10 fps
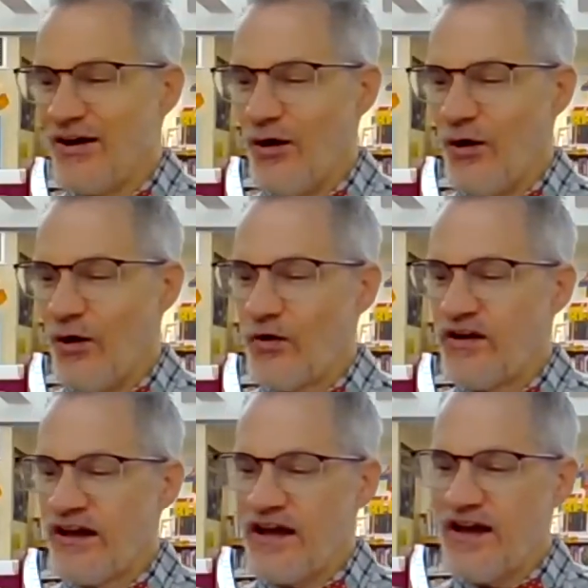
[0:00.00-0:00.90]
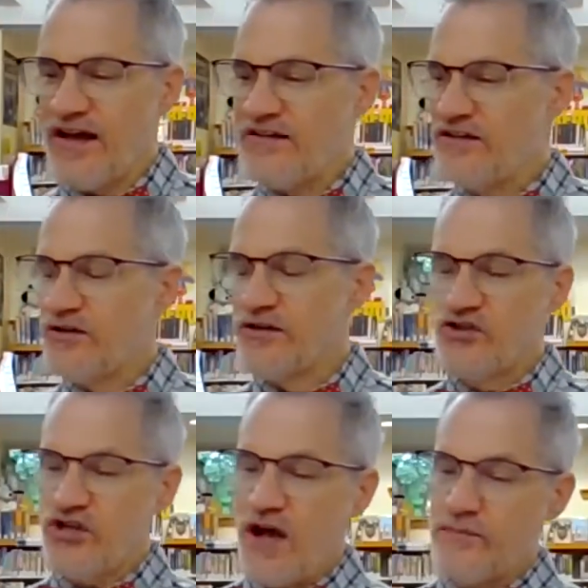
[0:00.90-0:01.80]
Okay,
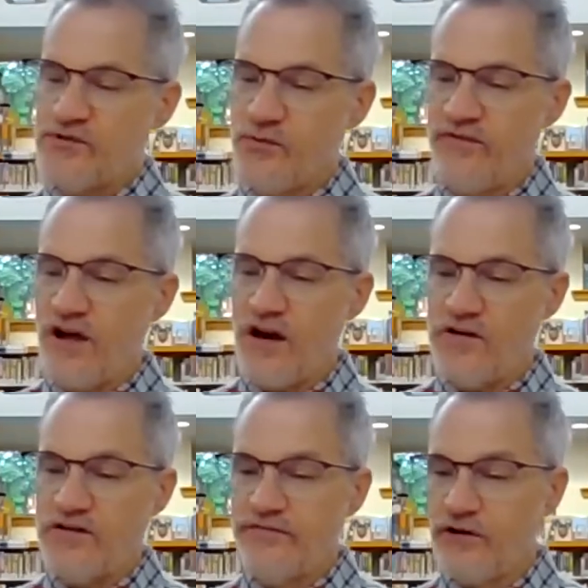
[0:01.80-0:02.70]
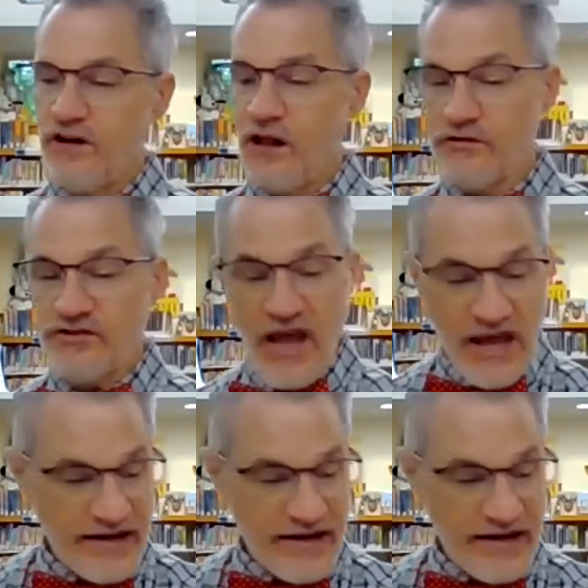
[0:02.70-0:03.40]
good job. So we've got our different colors.